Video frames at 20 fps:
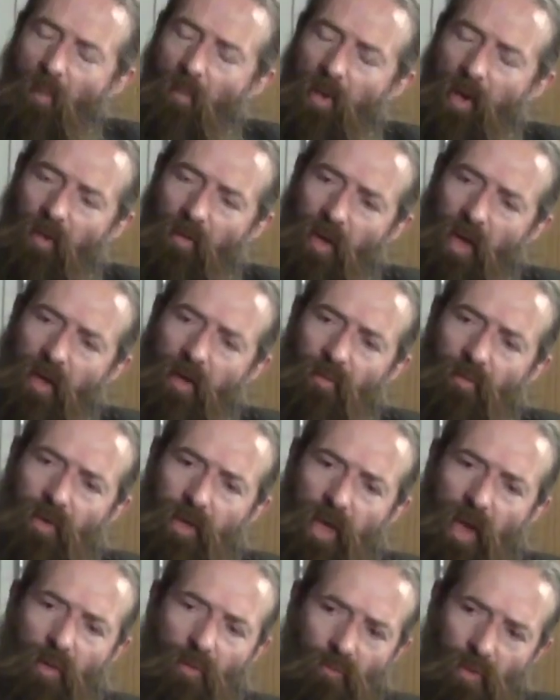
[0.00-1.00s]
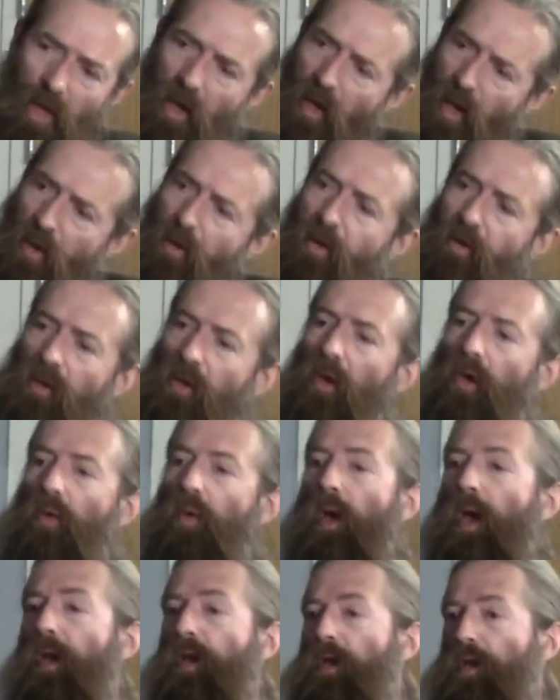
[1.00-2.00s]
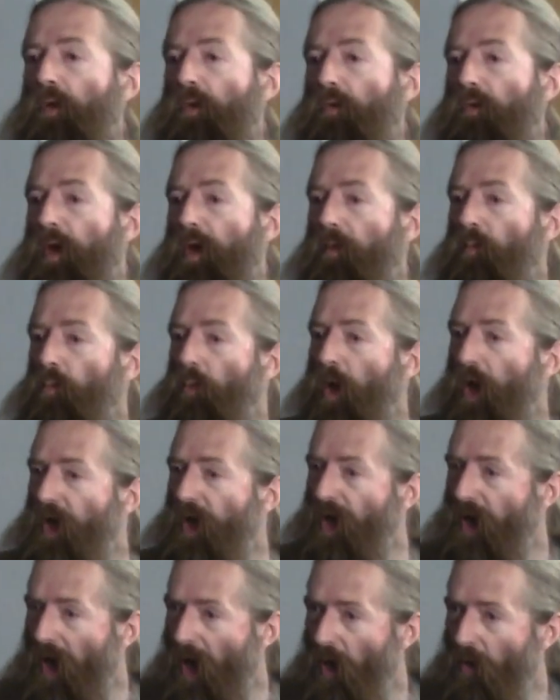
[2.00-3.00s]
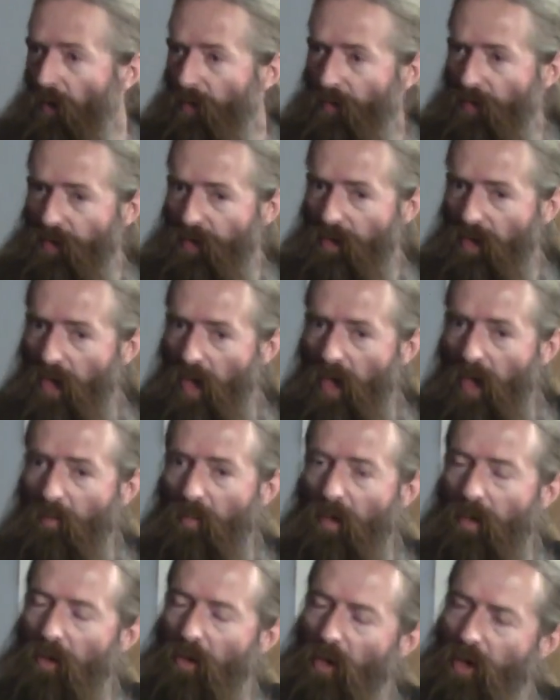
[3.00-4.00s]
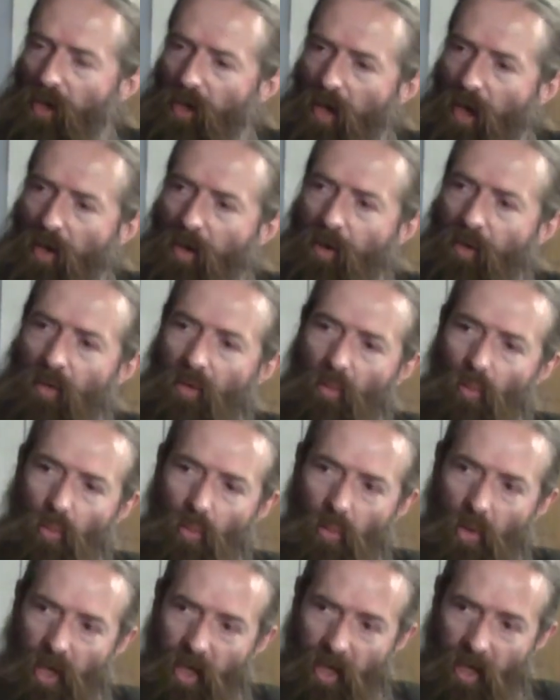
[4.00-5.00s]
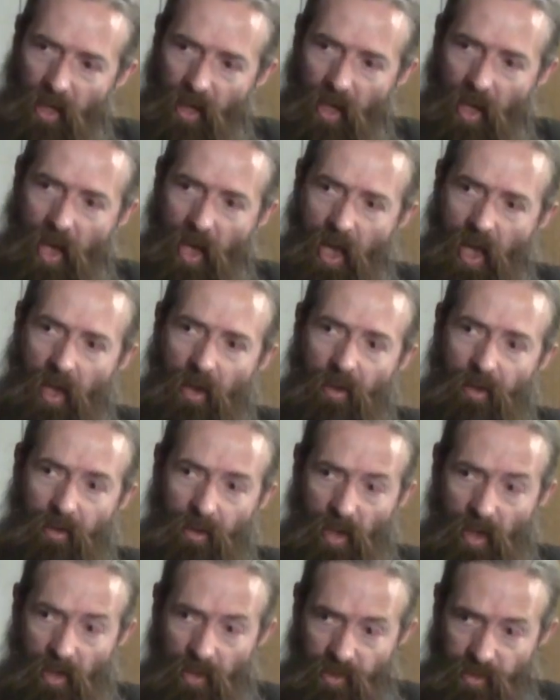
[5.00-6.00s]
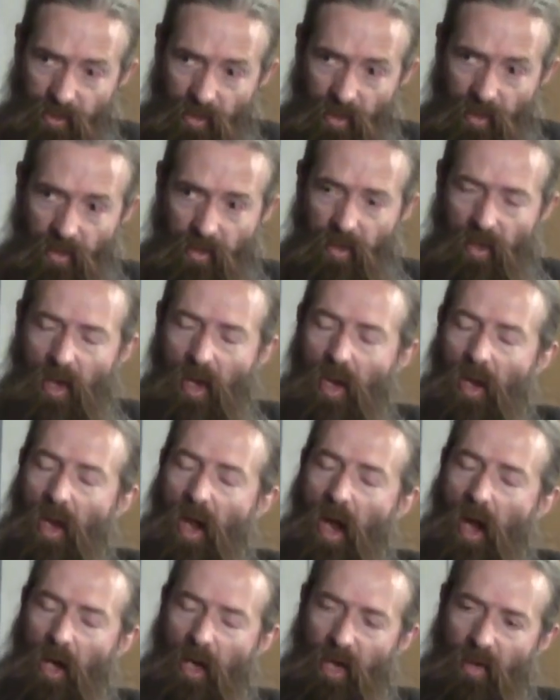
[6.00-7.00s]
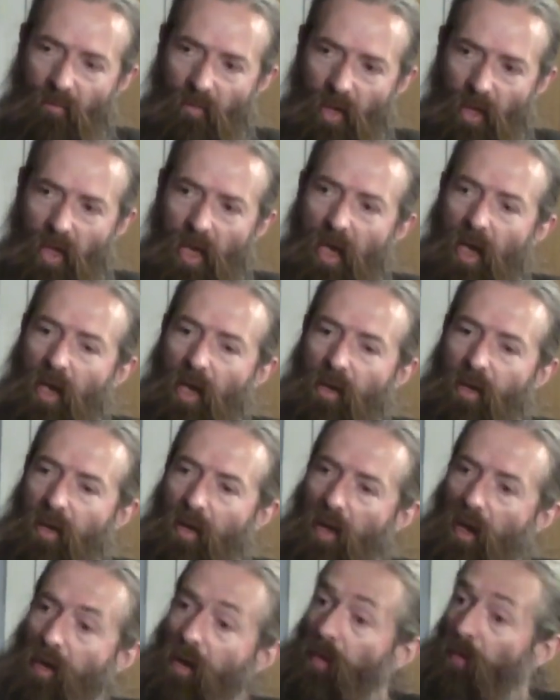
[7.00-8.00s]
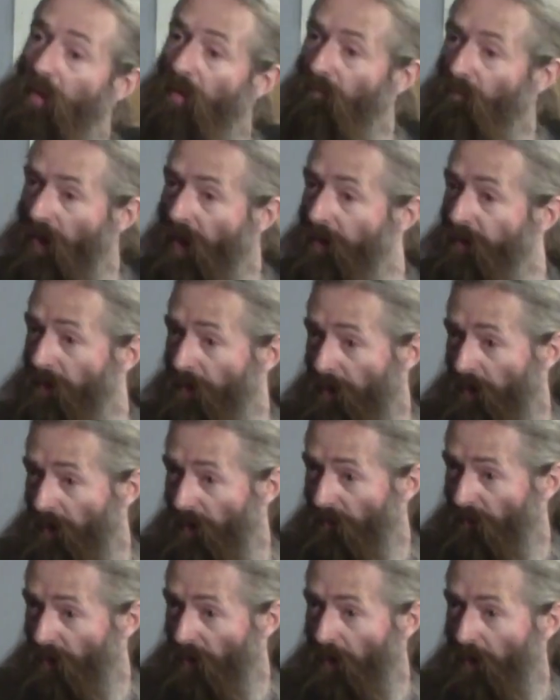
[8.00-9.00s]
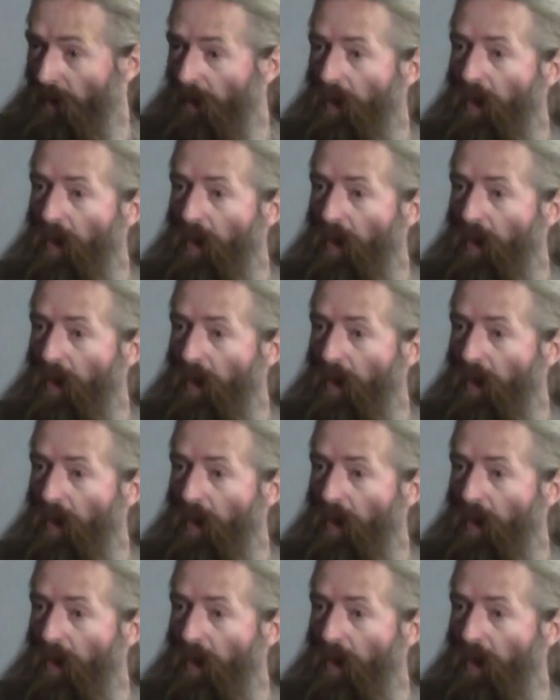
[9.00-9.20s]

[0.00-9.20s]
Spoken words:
But at the end of the day, the real answer to your question, the reason why now is the time, is not an answer that we as scientists are giving, it's an answer that investors are giving.